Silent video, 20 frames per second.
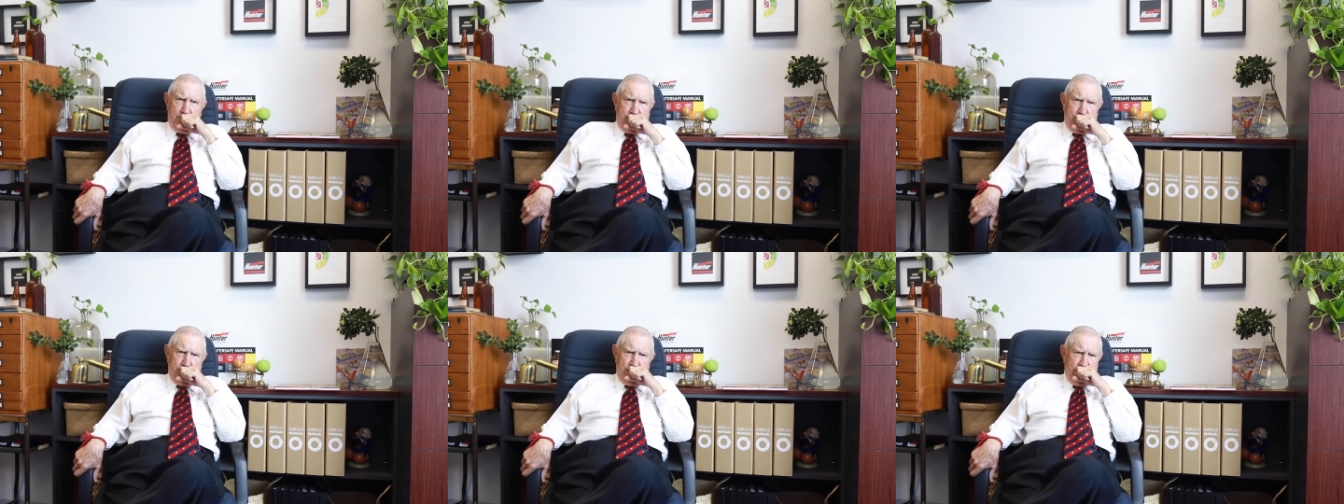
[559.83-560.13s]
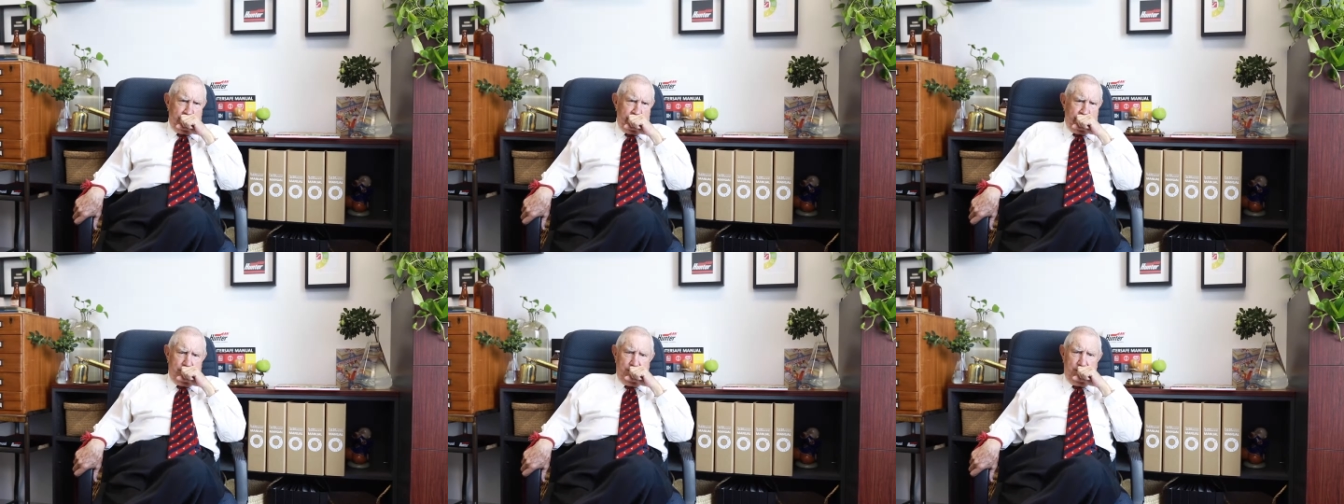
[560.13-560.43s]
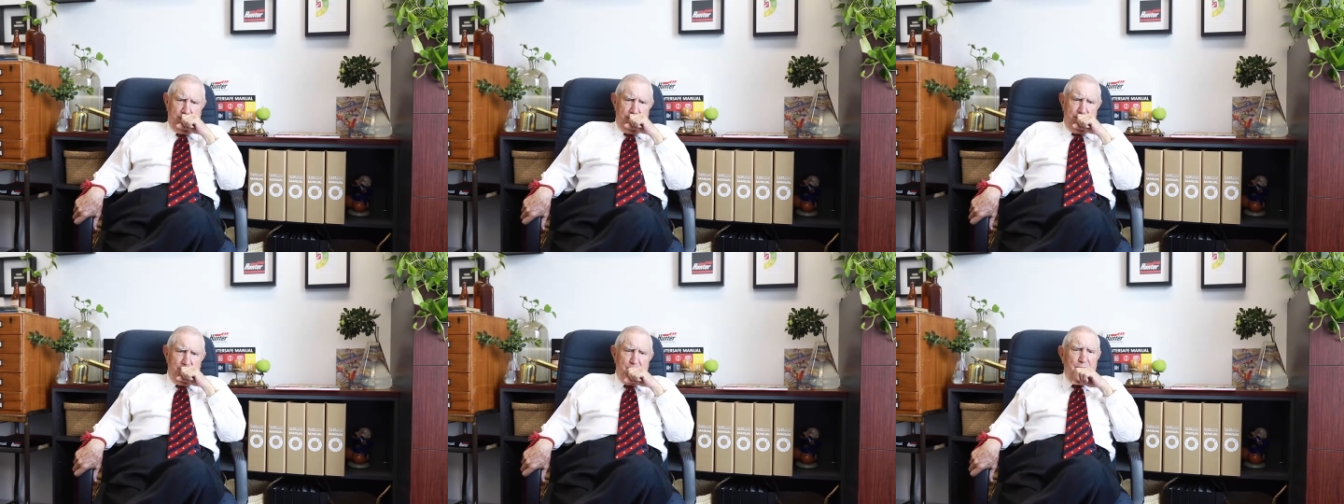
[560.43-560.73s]
And, uh,
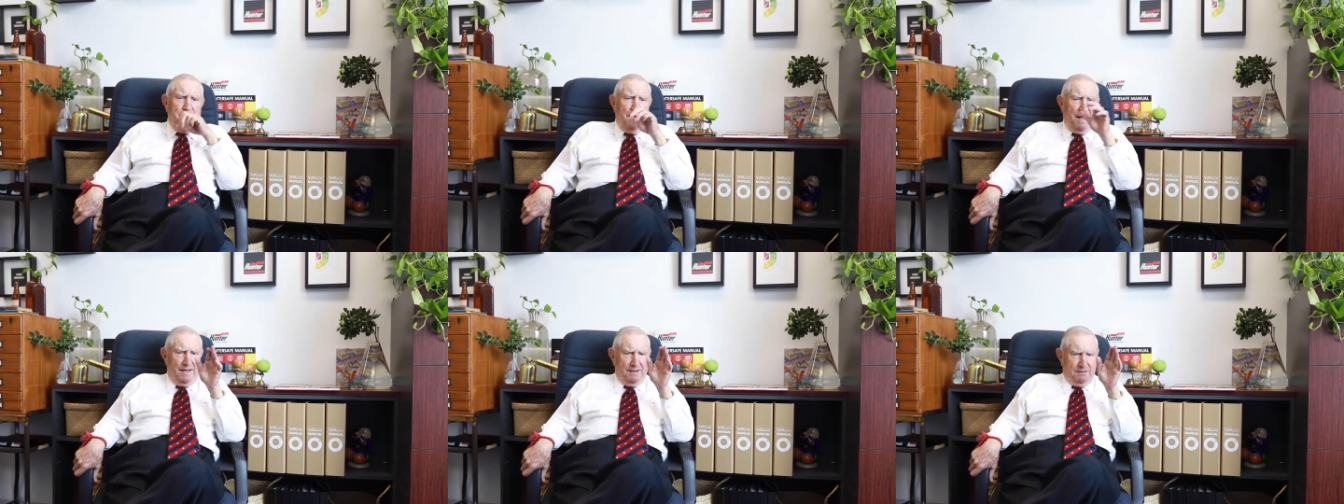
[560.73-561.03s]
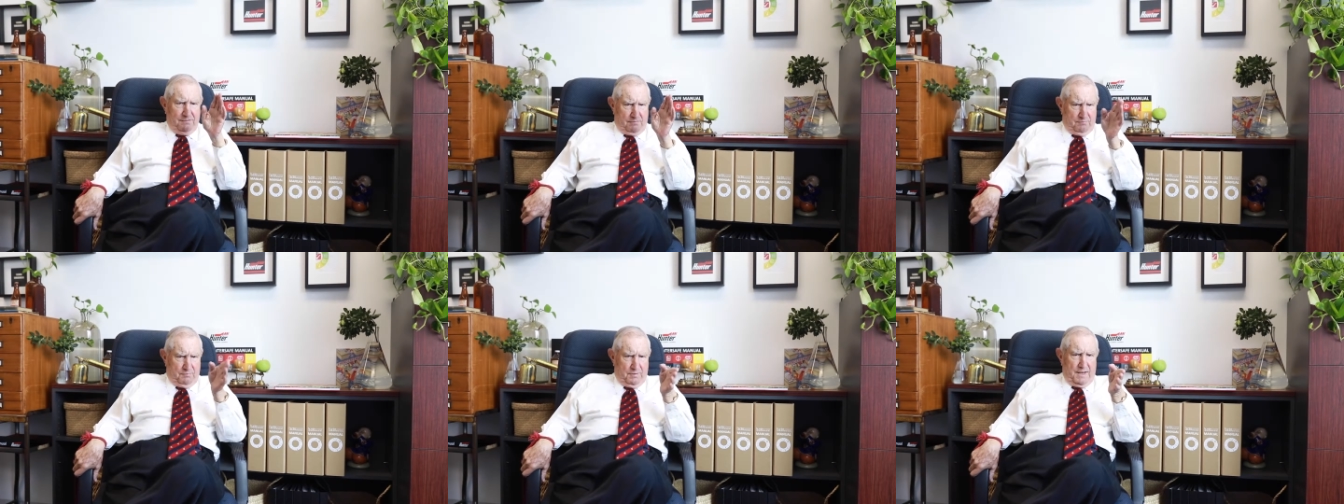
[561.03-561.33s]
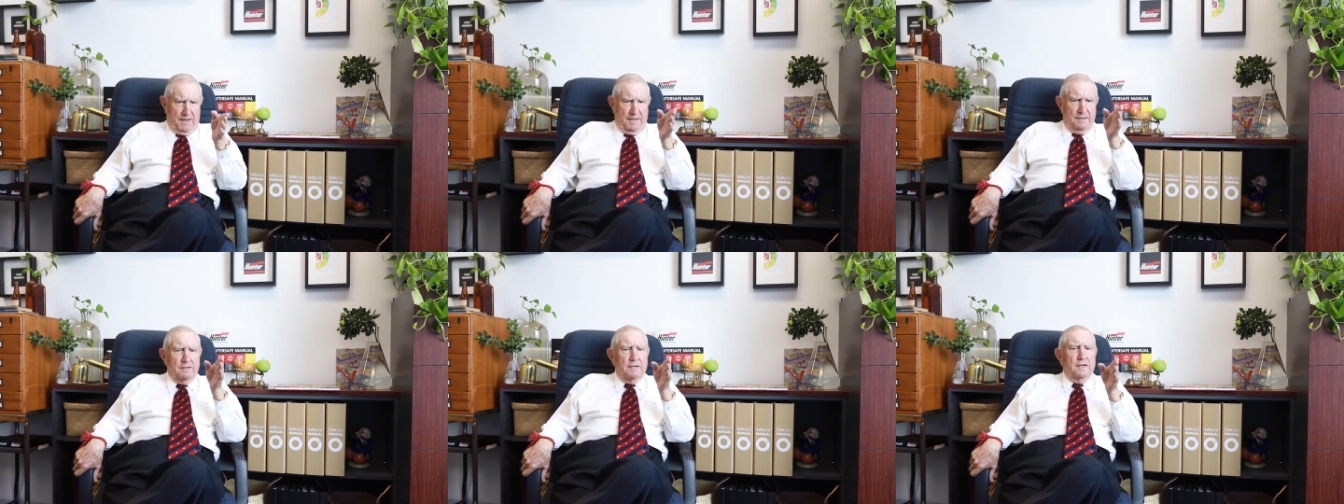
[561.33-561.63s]
but,
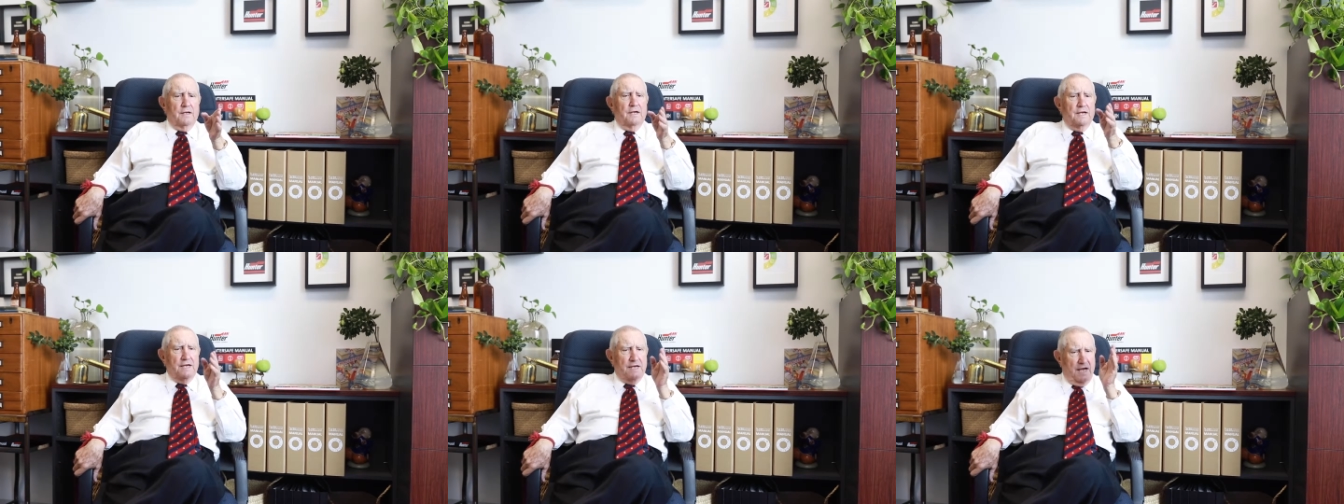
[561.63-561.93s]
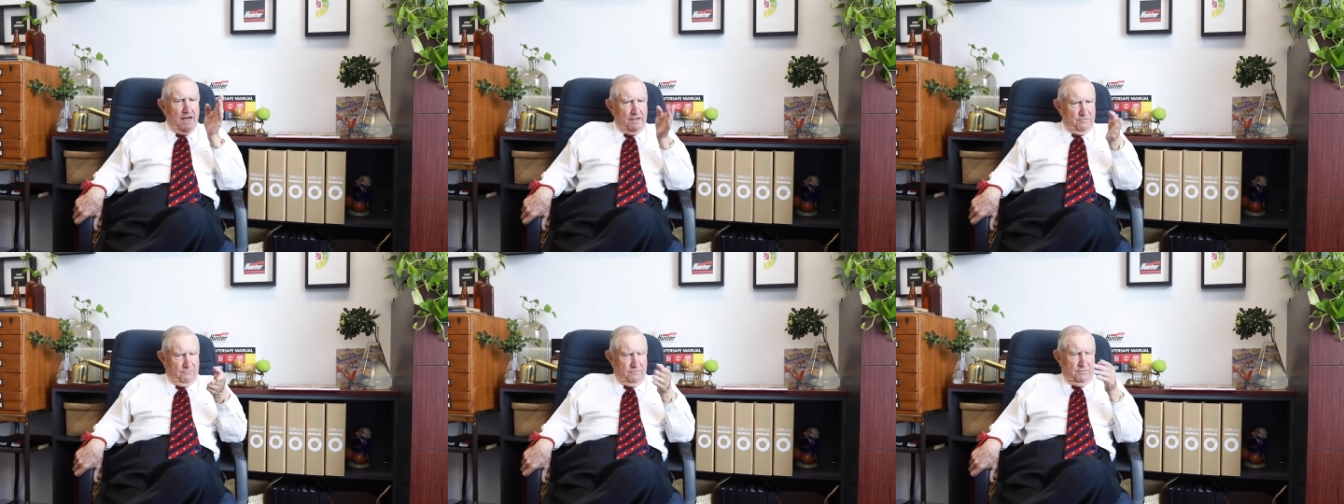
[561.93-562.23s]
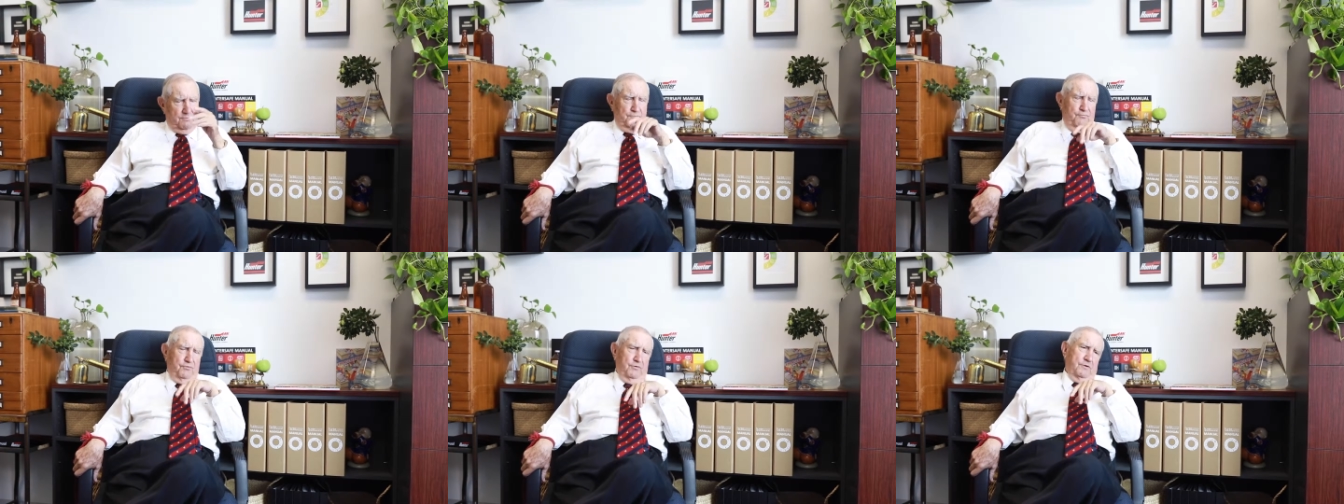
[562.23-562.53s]
but he has
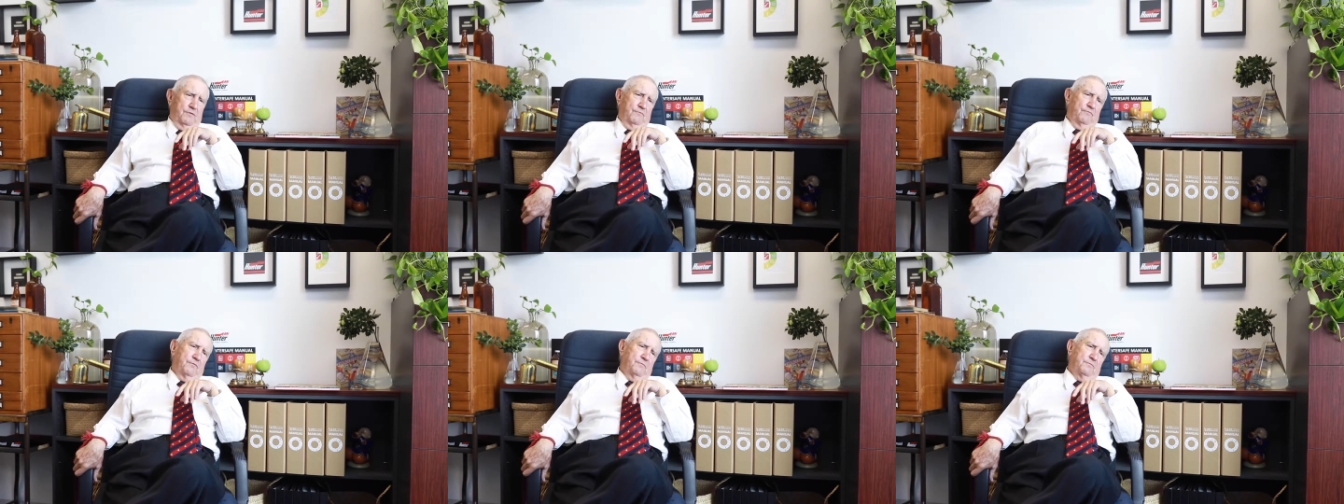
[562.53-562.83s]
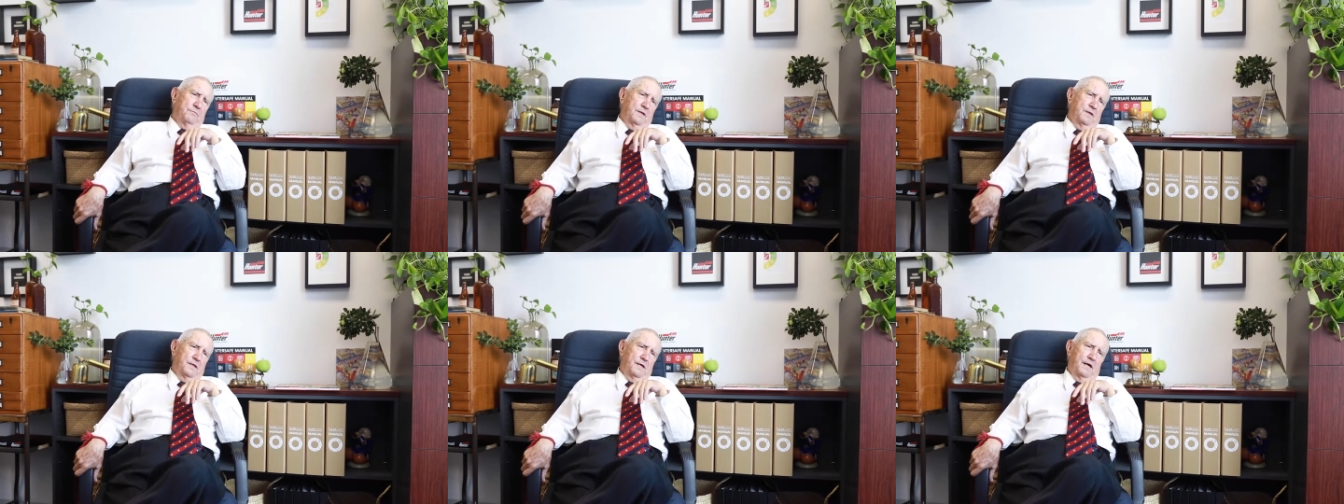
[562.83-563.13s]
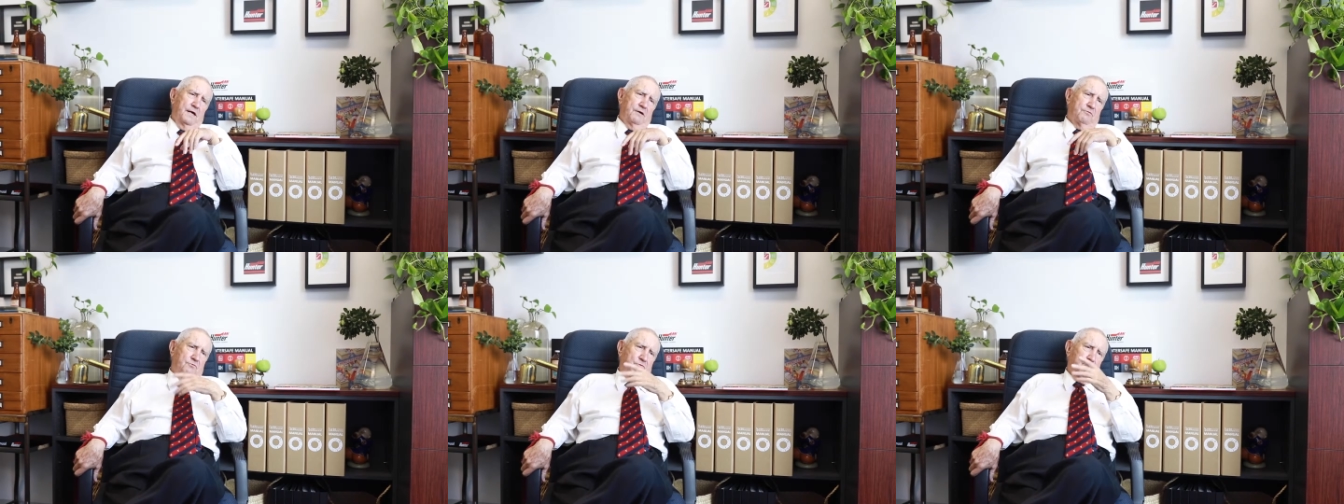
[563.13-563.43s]
improved from the
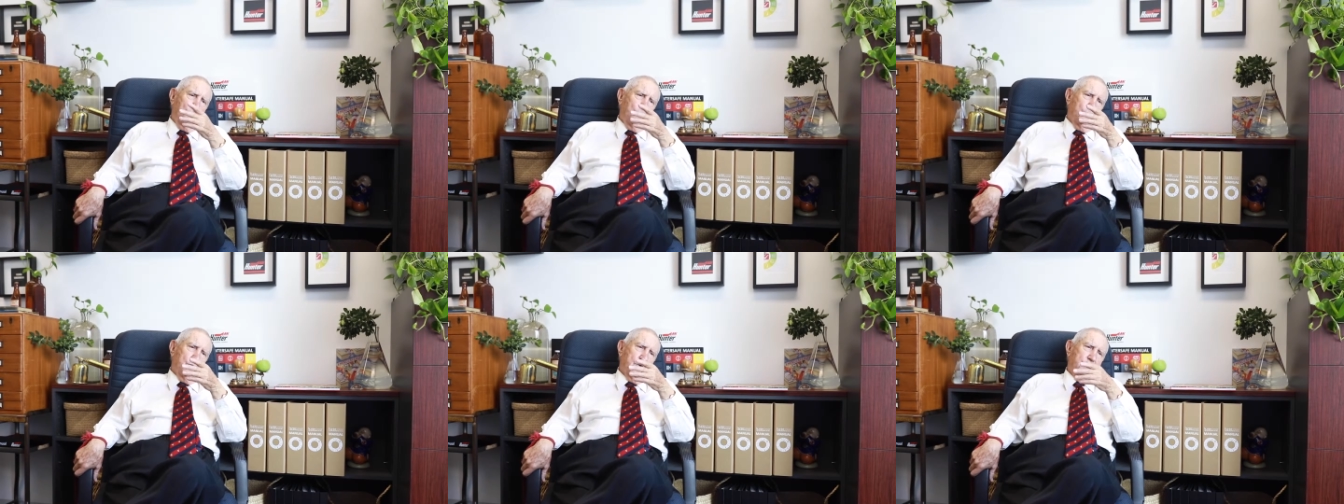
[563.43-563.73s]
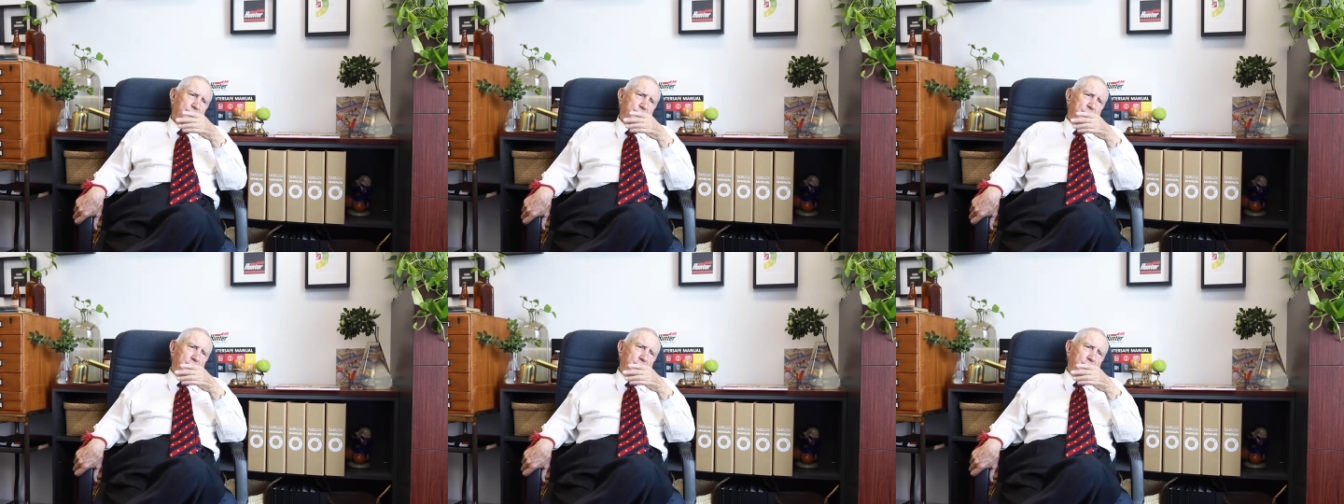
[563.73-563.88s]
last quarter.